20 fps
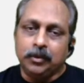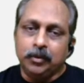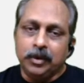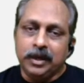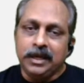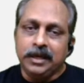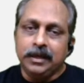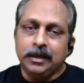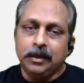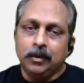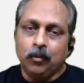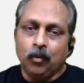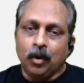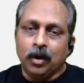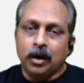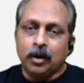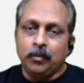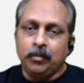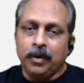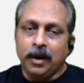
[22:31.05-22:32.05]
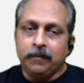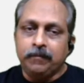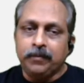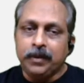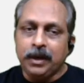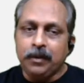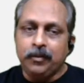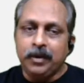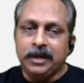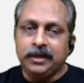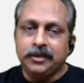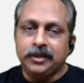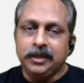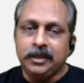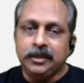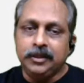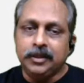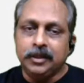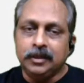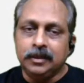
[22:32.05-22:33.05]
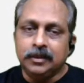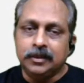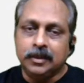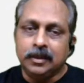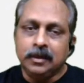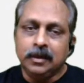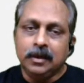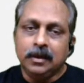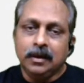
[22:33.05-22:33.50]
Ray, one of my favorite teachers,